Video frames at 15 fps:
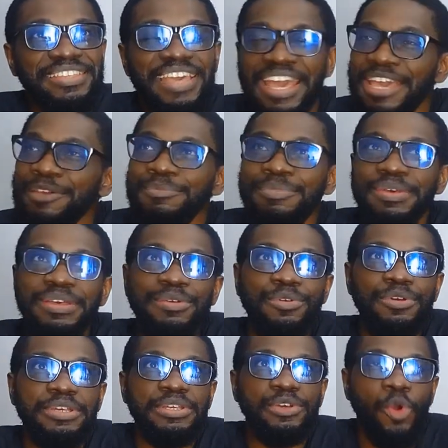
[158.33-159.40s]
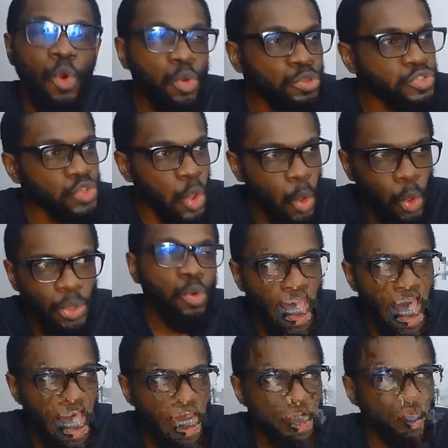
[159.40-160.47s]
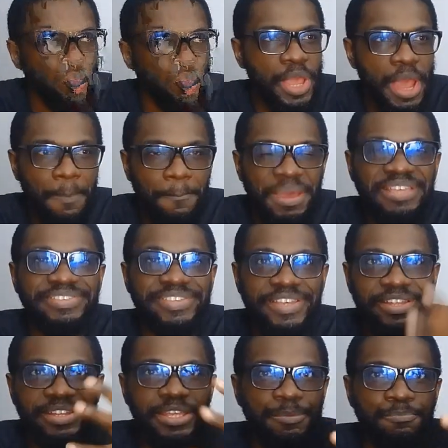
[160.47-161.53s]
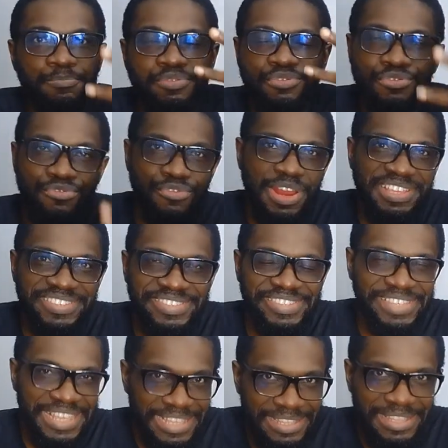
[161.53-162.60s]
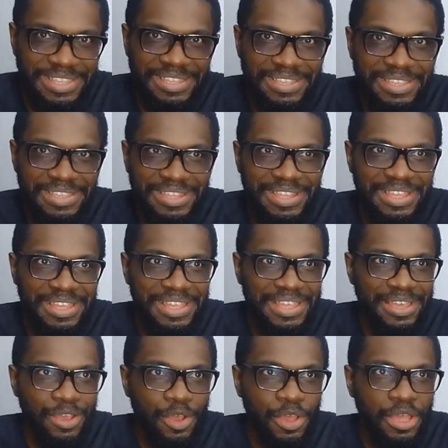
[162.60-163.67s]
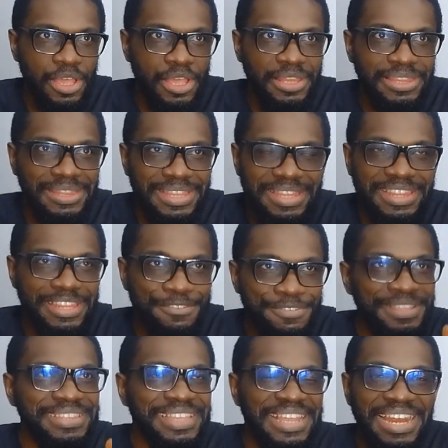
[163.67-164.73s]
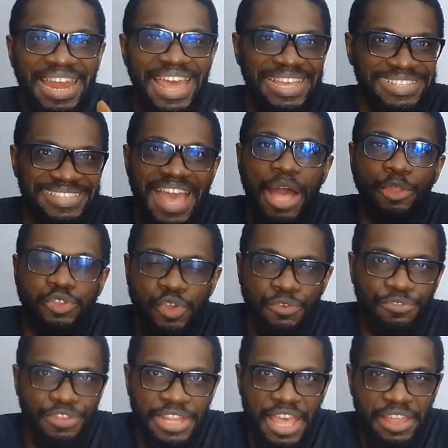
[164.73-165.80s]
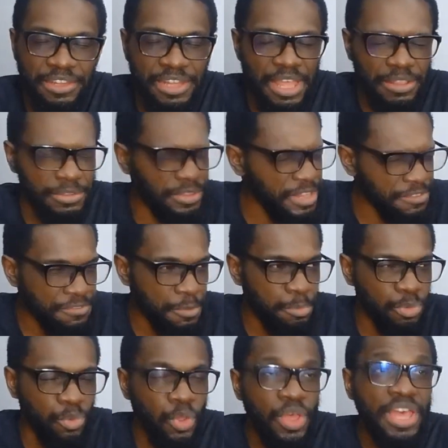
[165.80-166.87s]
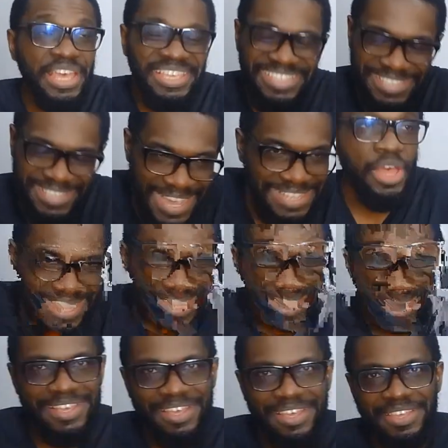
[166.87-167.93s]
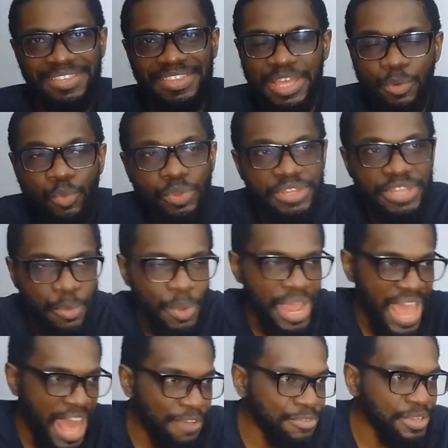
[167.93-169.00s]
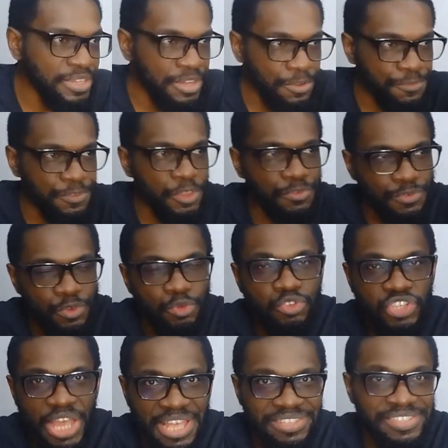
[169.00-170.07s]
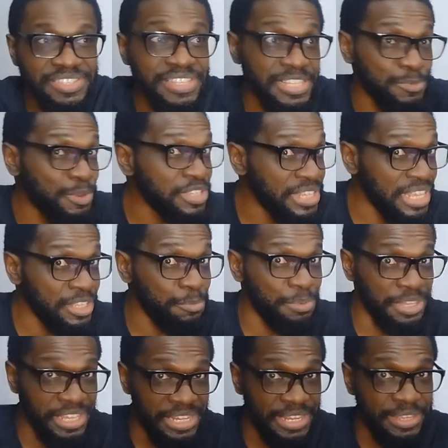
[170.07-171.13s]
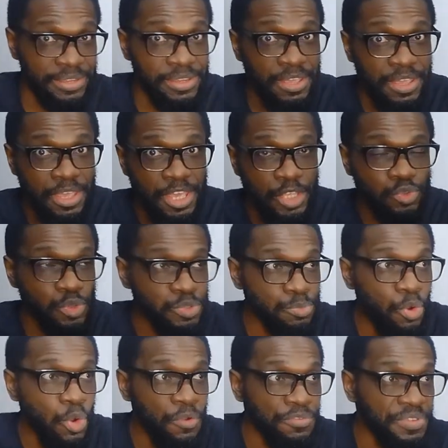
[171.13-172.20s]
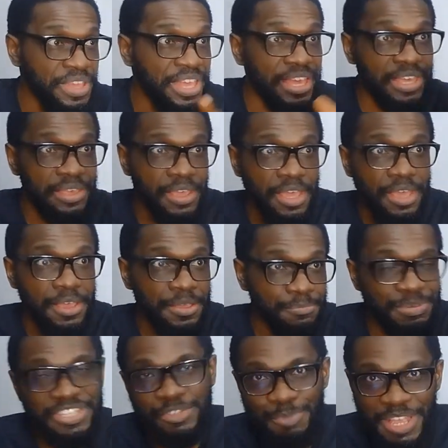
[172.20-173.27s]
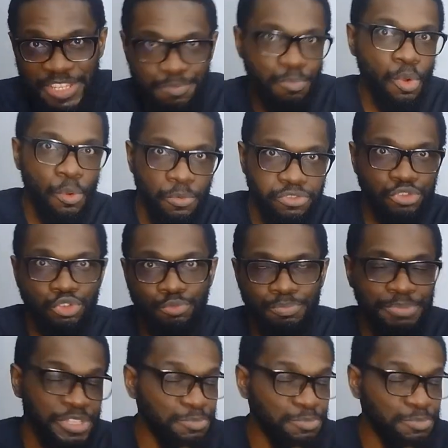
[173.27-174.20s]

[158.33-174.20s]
game goes on, and we are basically pressing the living daylights out of Liverpool. Yes, they were having a few chances, especially at the beginning. It was more of a bish bash bosh.